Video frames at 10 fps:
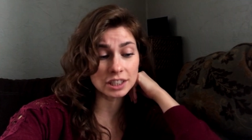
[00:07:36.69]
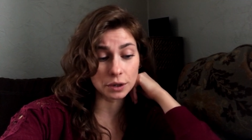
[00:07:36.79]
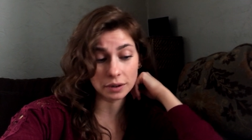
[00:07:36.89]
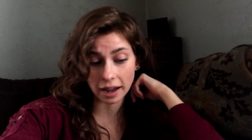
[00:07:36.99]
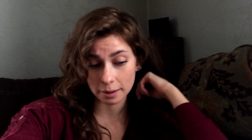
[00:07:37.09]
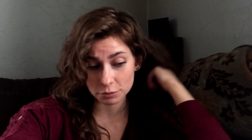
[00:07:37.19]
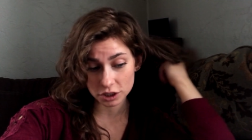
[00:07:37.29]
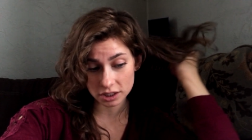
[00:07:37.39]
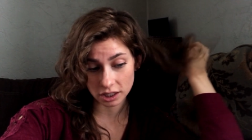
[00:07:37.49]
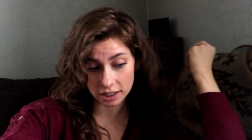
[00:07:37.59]
So I'm
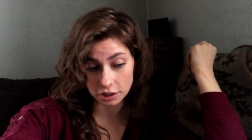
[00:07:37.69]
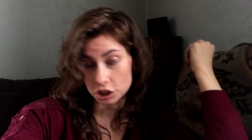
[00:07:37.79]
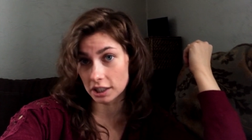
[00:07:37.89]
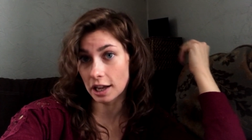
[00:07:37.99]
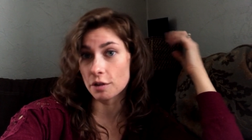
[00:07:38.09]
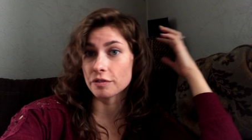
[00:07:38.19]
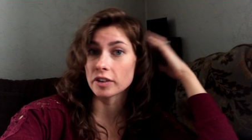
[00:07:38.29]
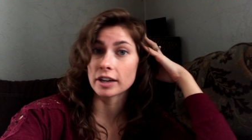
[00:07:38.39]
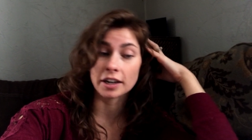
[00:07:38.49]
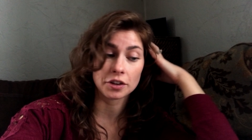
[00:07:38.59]
just gonna chill out
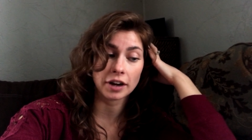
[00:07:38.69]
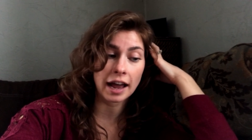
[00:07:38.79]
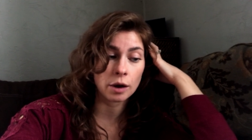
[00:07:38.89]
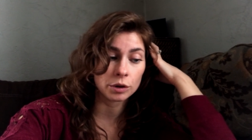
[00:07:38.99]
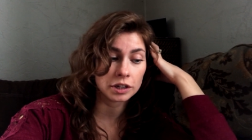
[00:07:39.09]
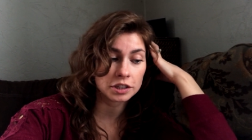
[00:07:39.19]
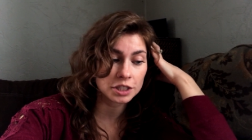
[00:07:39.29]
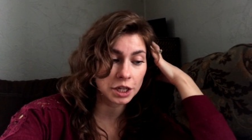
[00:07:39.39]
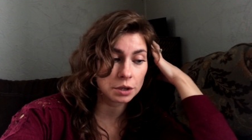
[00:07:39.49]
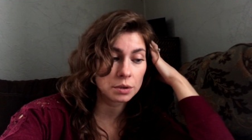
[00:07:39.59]
for another hour or
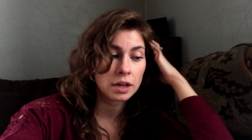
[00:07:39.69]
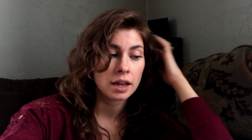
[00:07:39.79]
so.